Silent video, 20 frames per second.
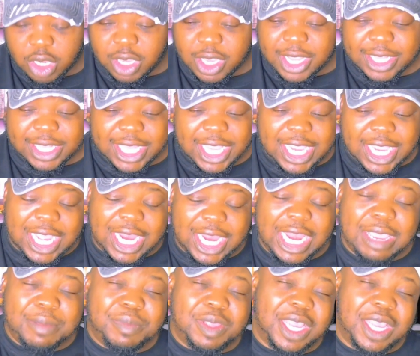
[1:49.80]
they
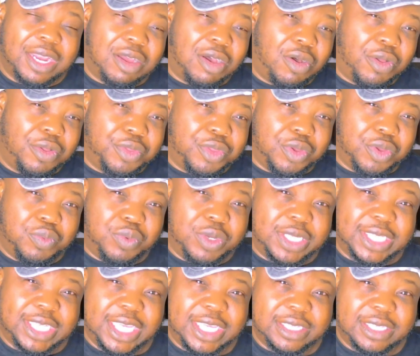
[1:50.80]
claim that all their
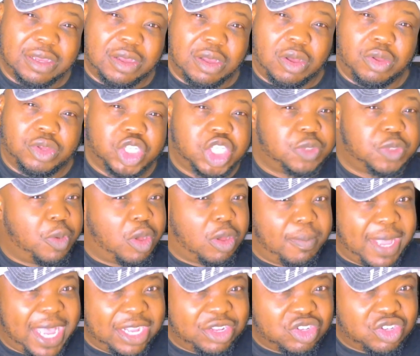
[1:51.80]
whiskeys are all small
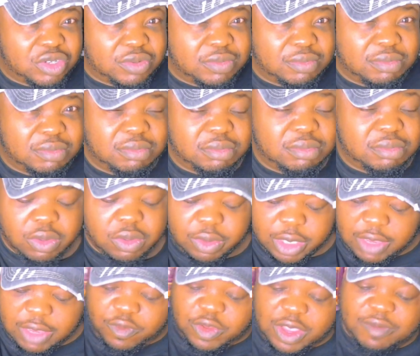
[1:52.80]
batch. So
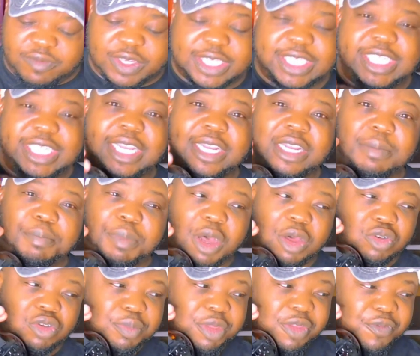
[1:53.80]
if you ever seen the
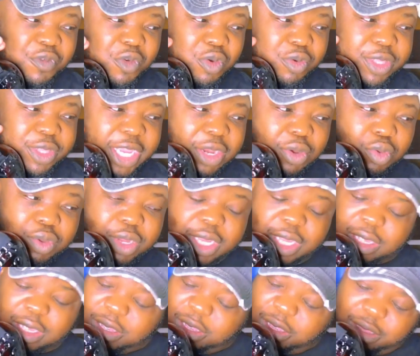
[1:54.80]
bottle before, they look
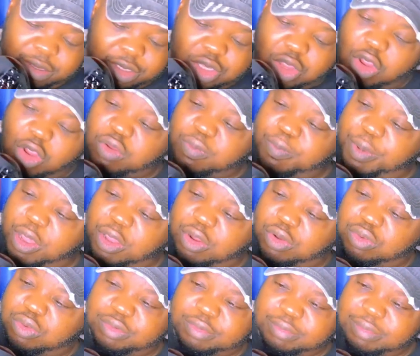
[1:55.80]
dark
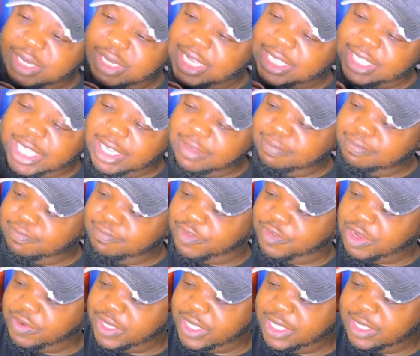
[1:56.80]
bottle, nothing
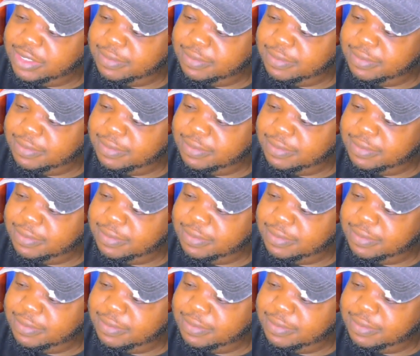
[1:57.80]
very